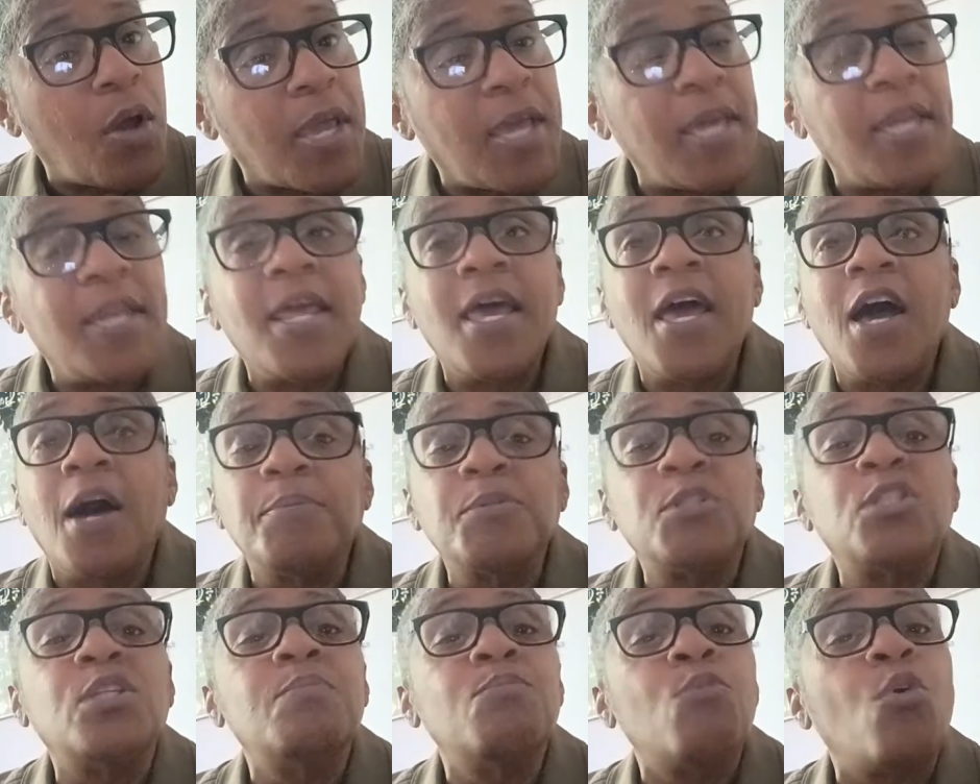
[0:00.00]
It
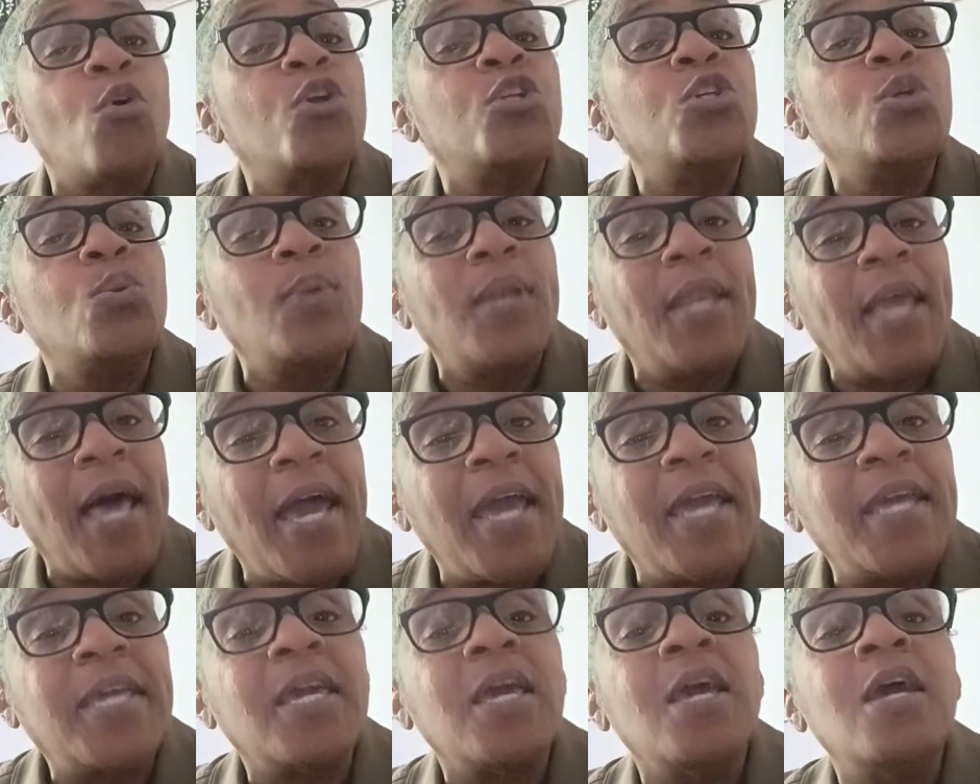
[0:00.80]
helps the more you
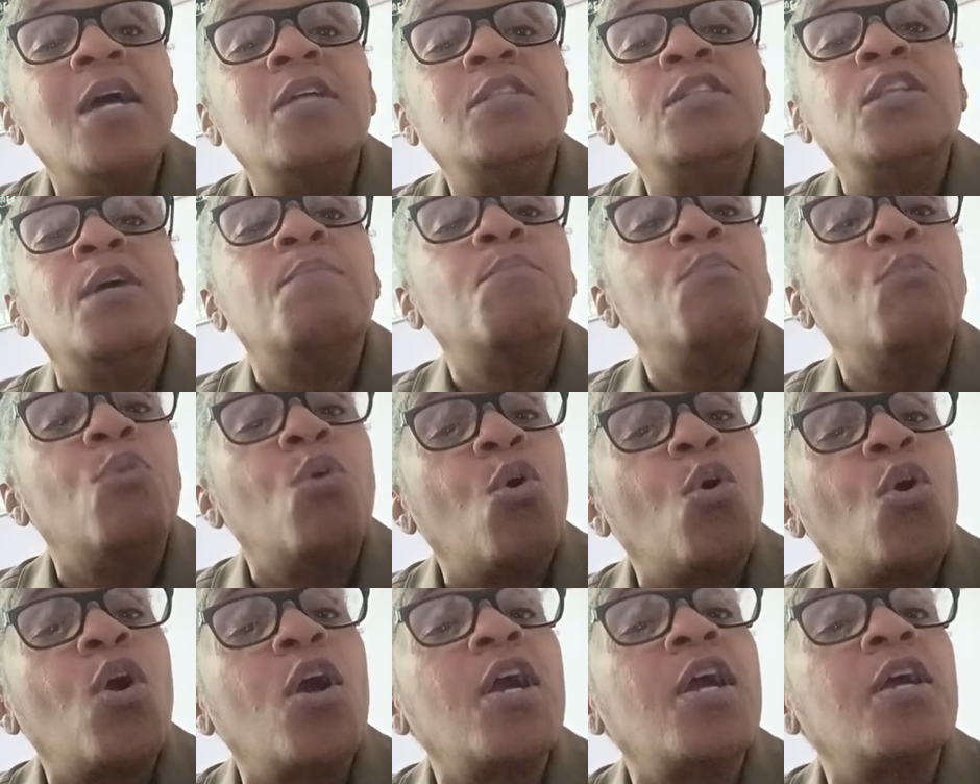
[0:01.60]
like, the
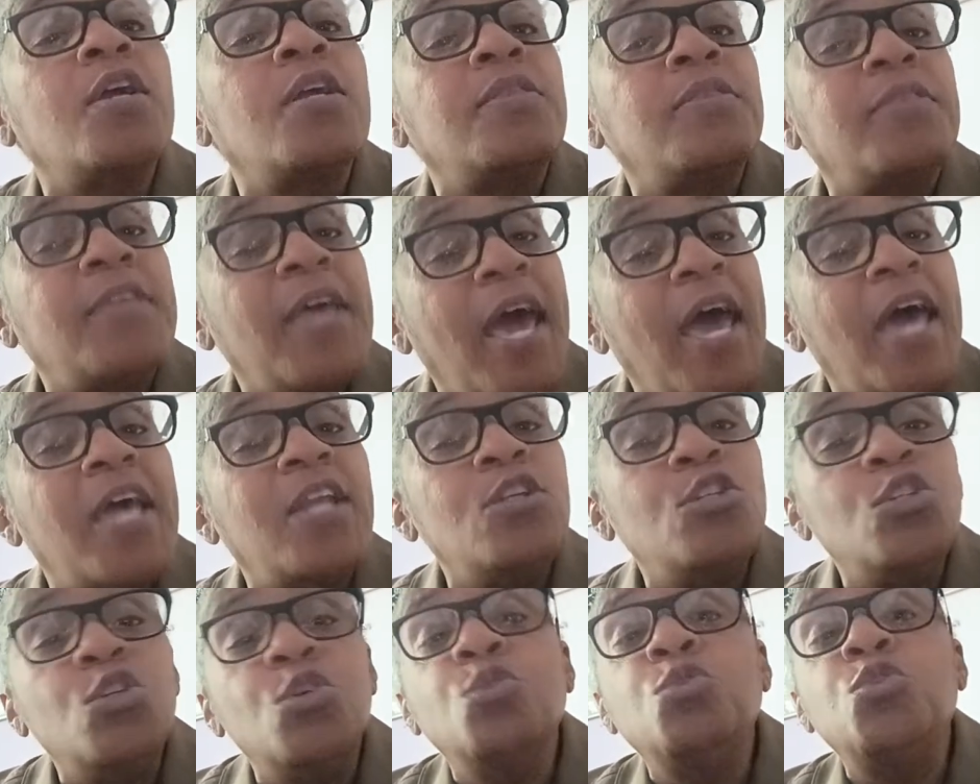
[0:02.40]
more that
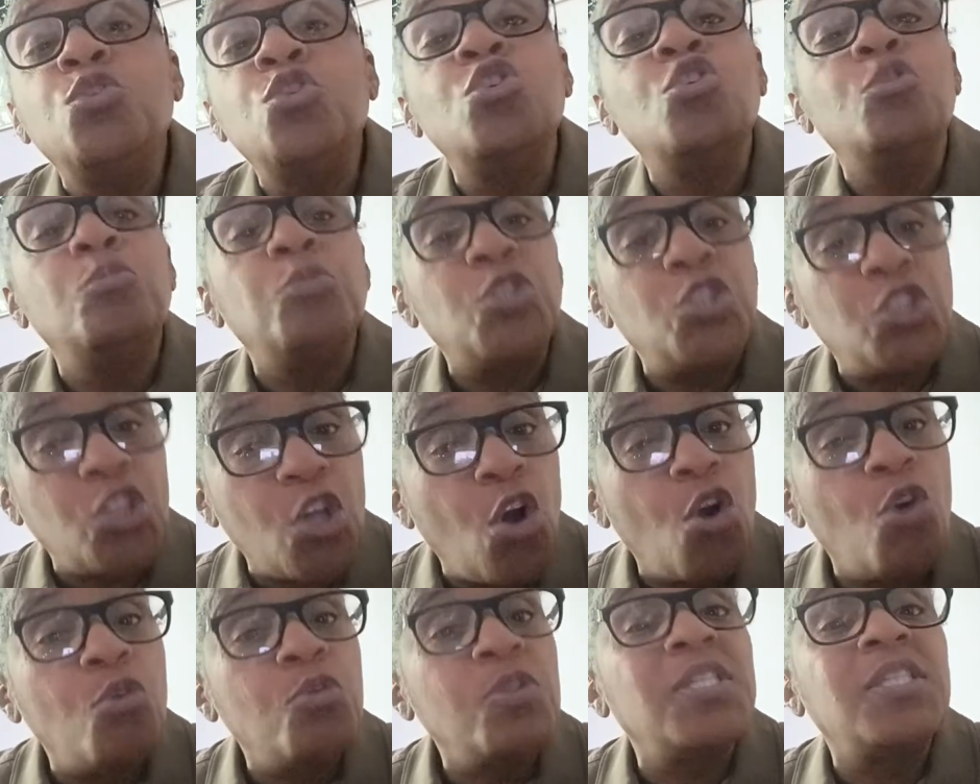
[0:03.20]
YouTube
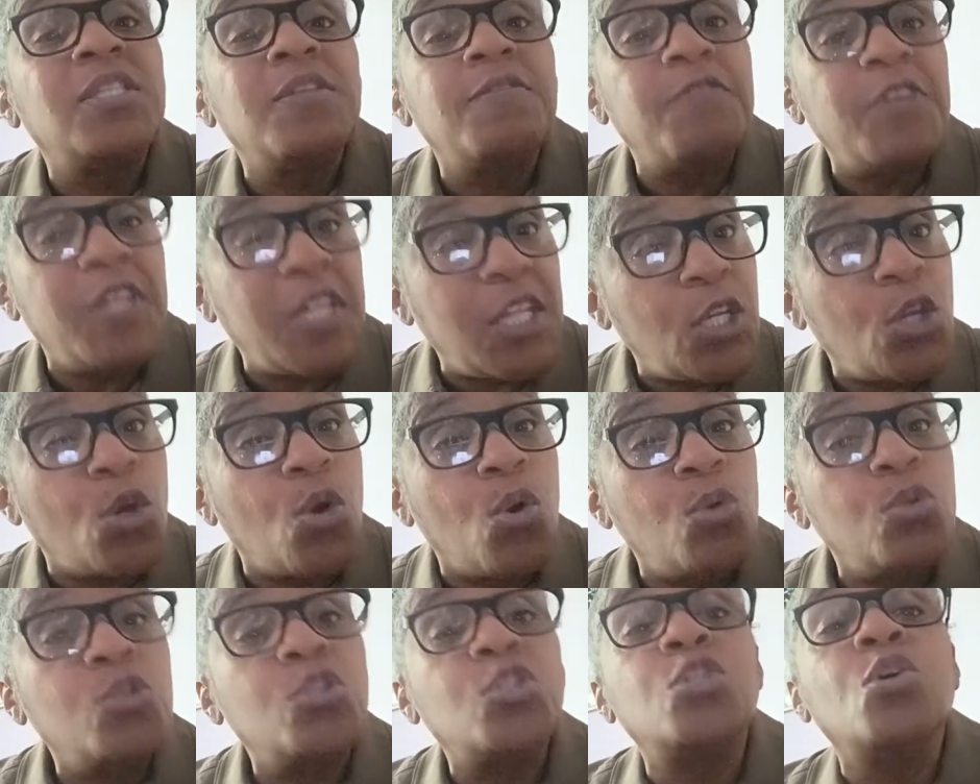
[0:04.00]
shows the
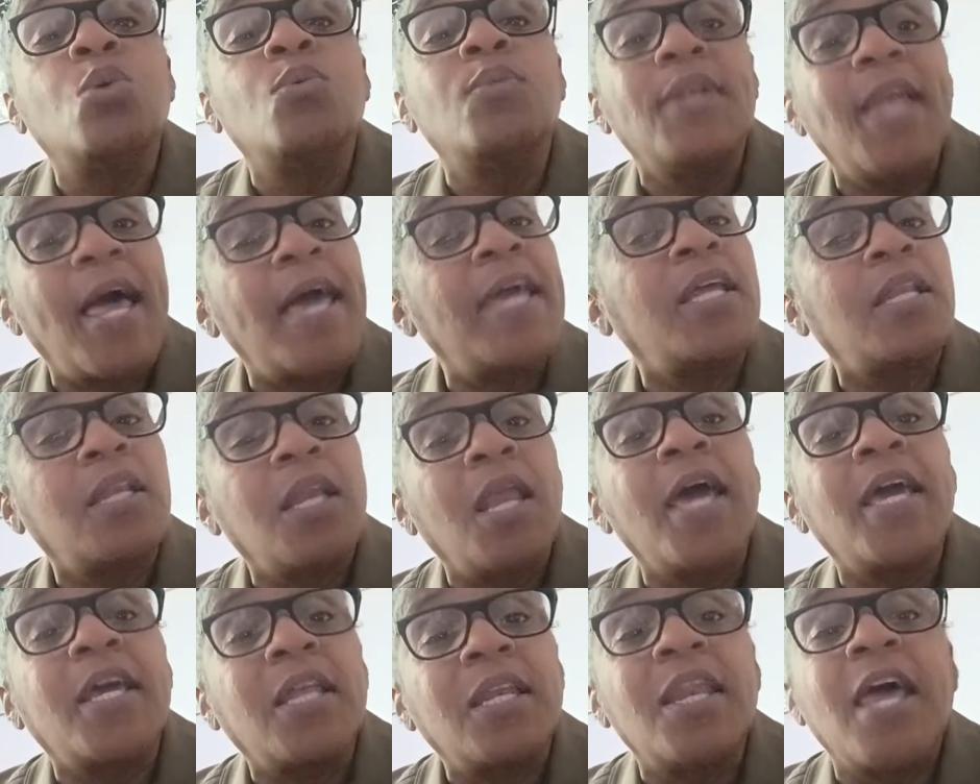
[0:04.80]
videos. So like,
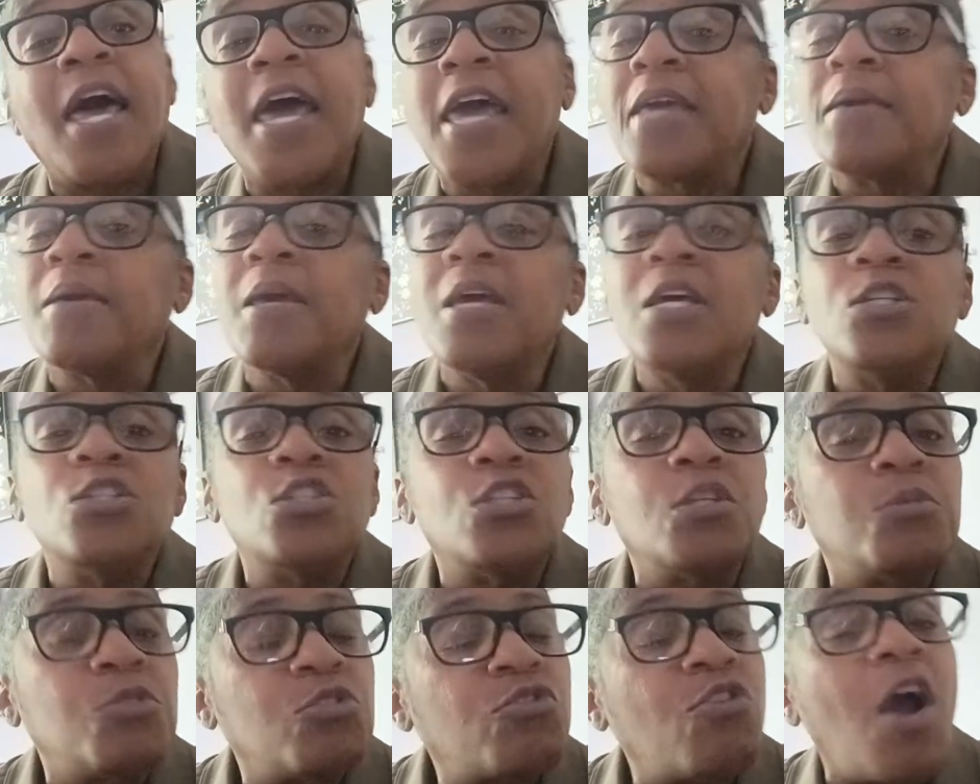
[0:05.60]
like, like,
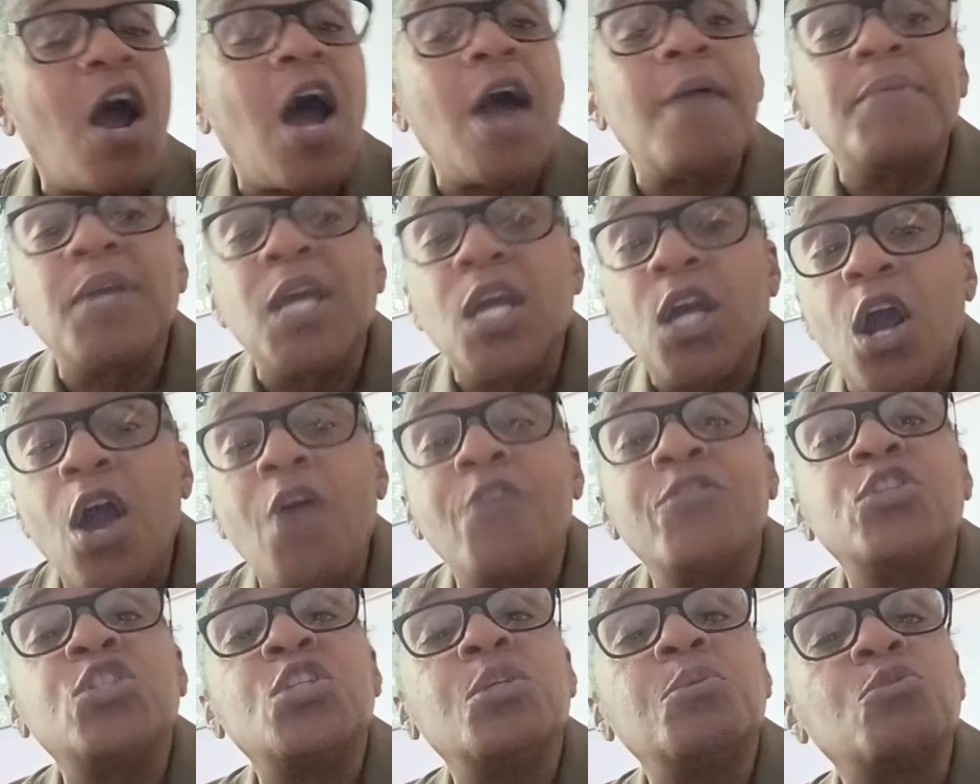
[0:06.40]
subscribe,
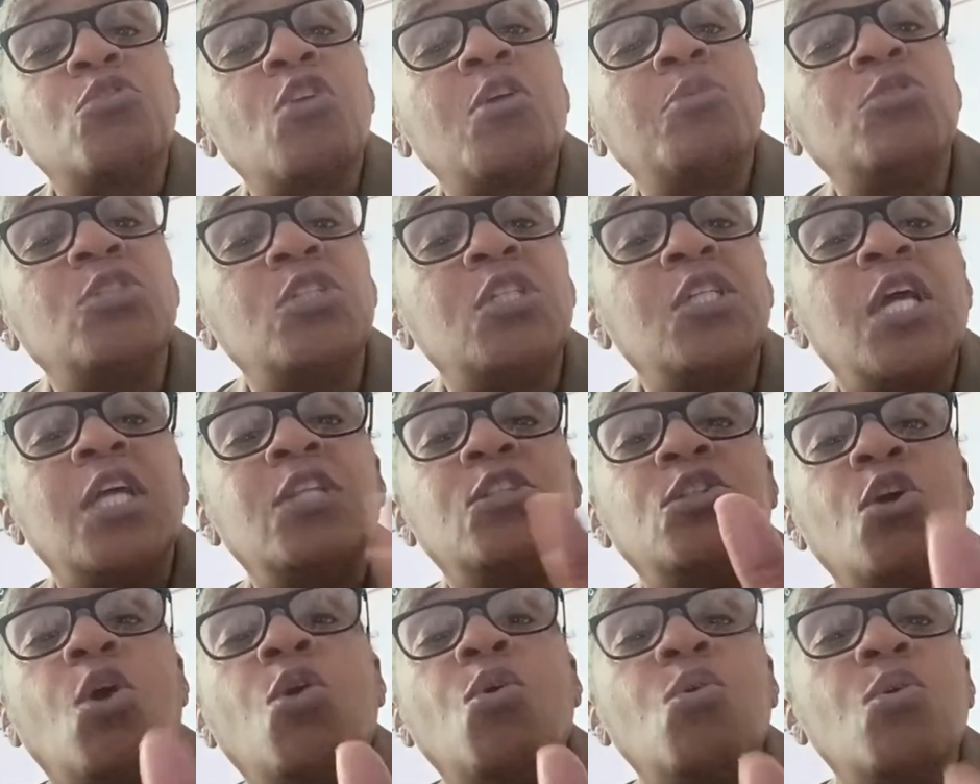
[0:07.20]
encourage subscription, and
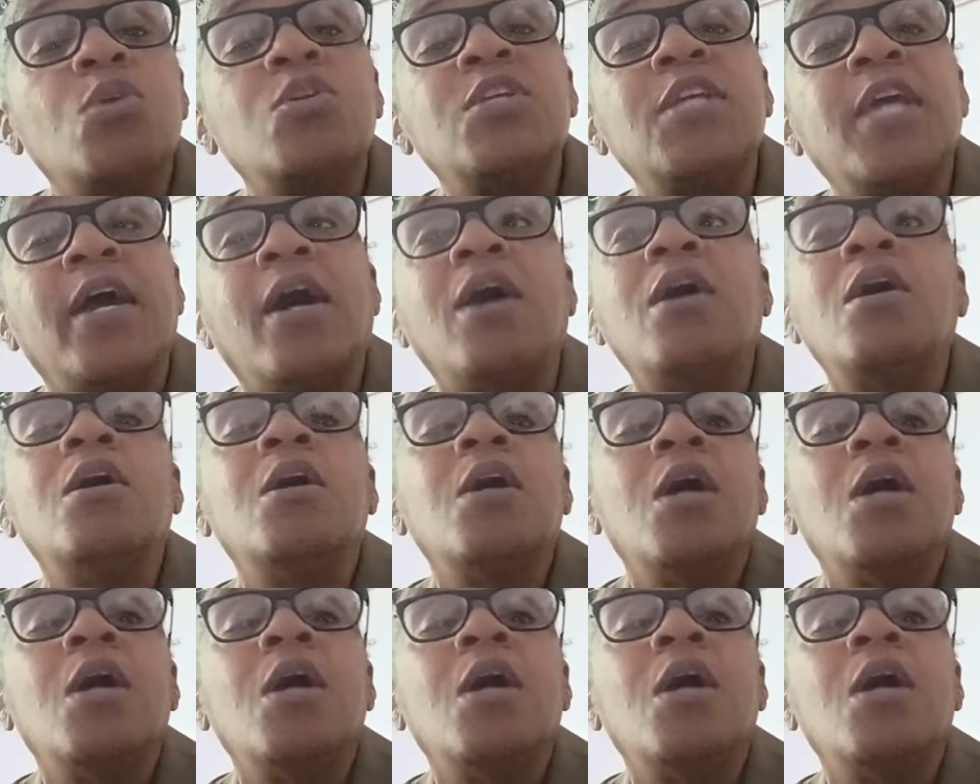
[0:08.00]
don't yeah,